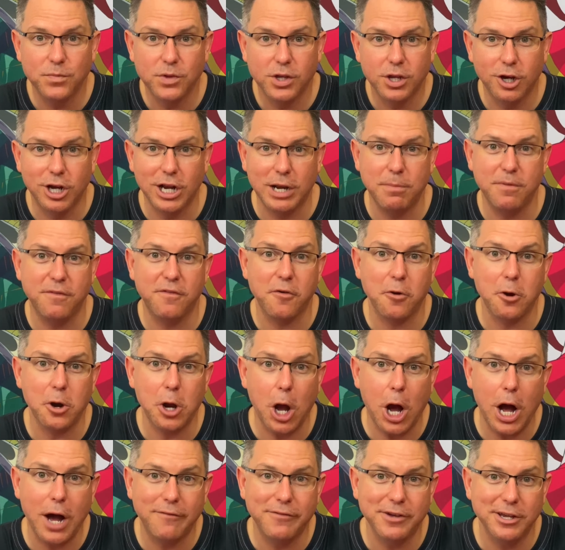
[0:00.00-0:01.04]
You're going to be very
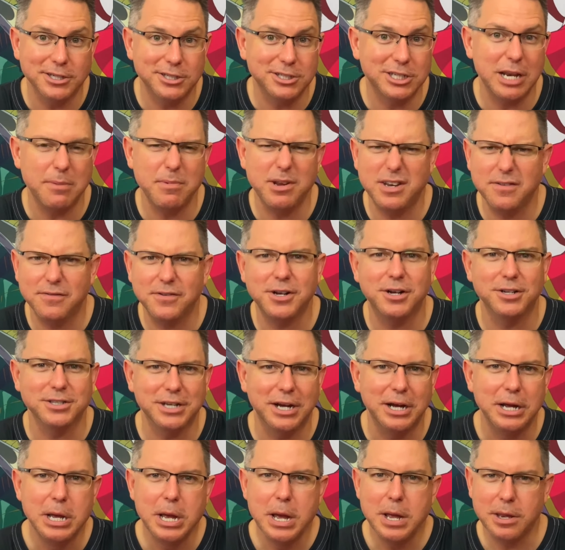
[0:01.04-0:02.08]
obvious. It's going to be difficult
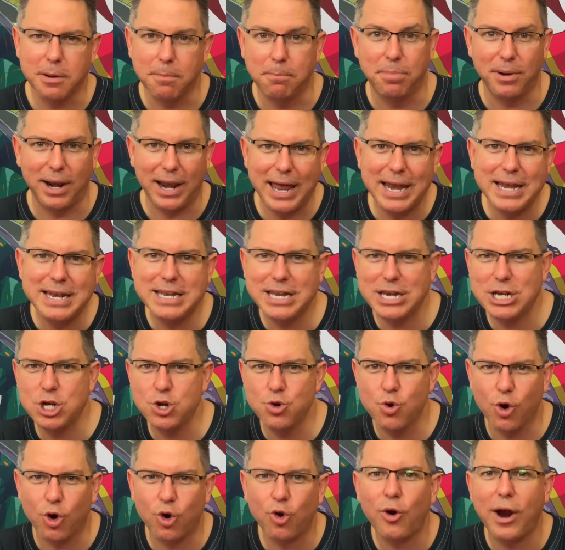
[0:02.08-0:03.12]
to blend
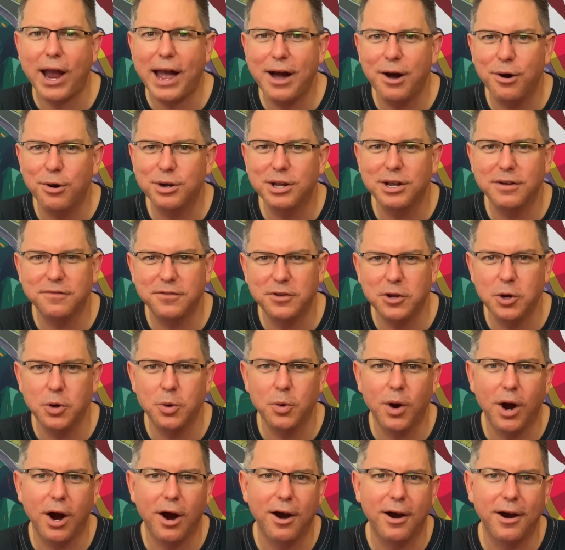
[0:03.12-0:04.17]
into a crowd if
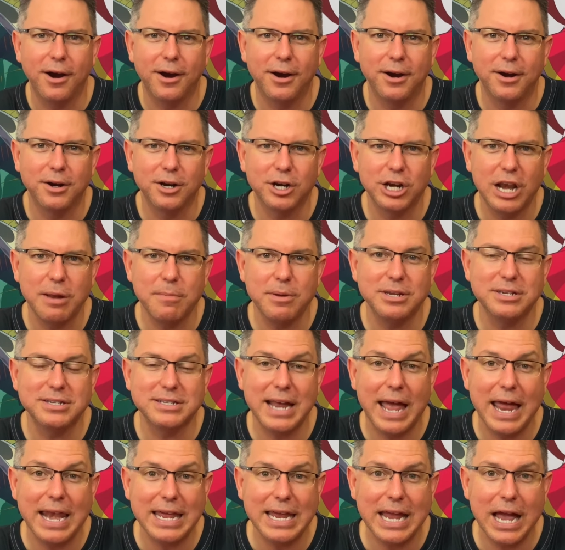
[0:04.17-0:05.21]
you are going to be
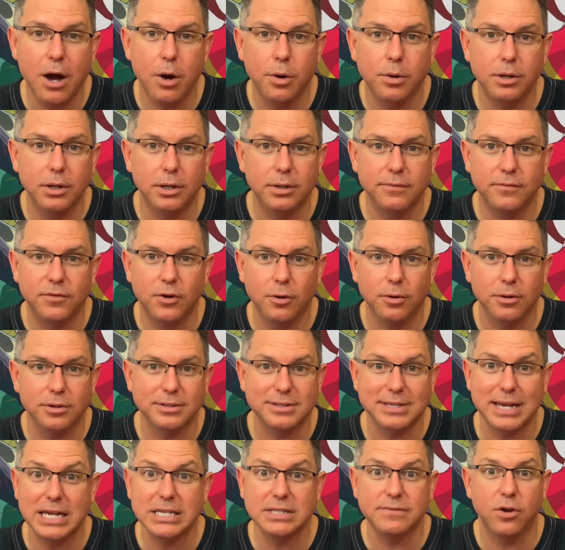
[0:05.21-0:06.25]
standing out, if you're the
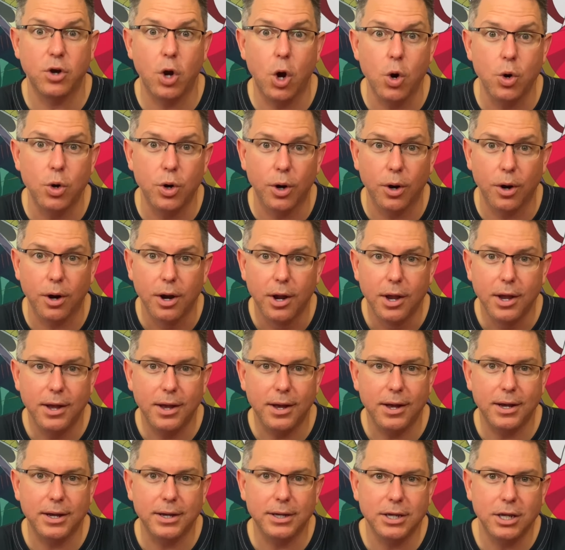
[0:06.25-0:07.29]
size of an ogre,
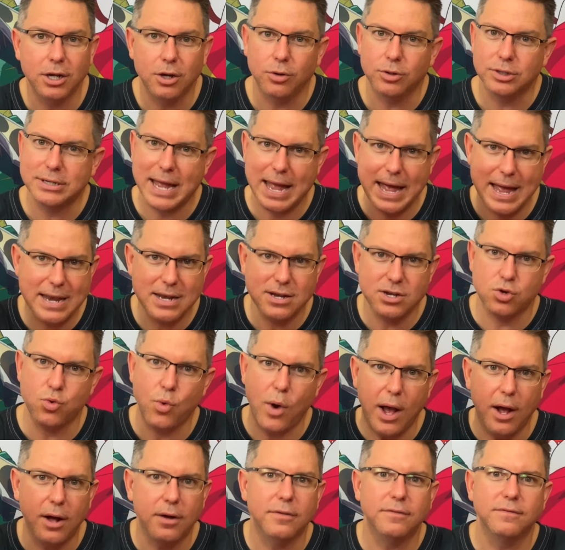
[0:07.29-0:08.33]
10,
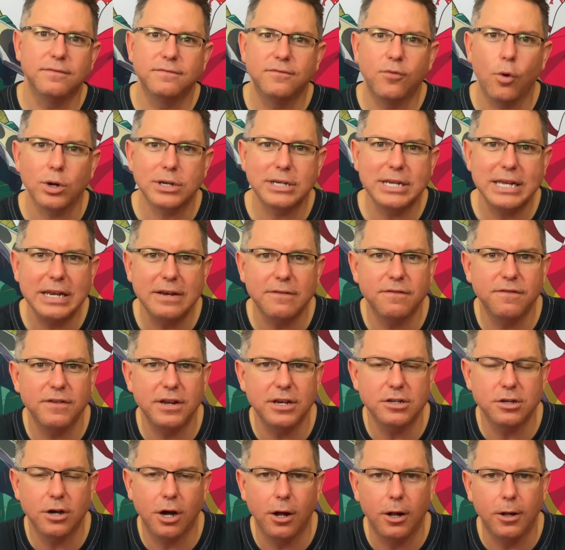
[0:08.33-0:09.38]
12, 14
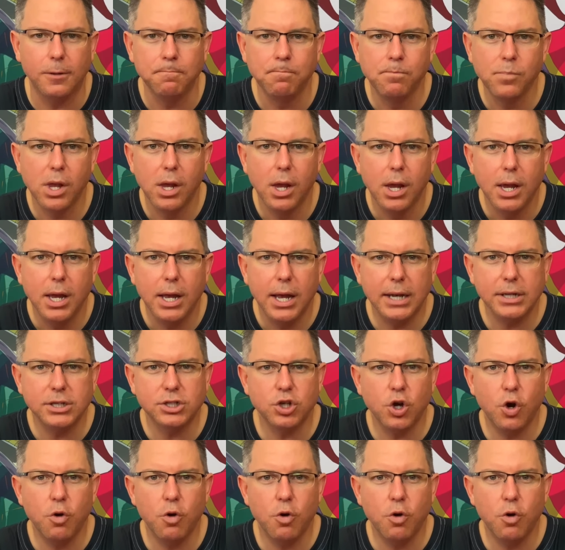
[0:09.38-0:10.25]
feet tall. And so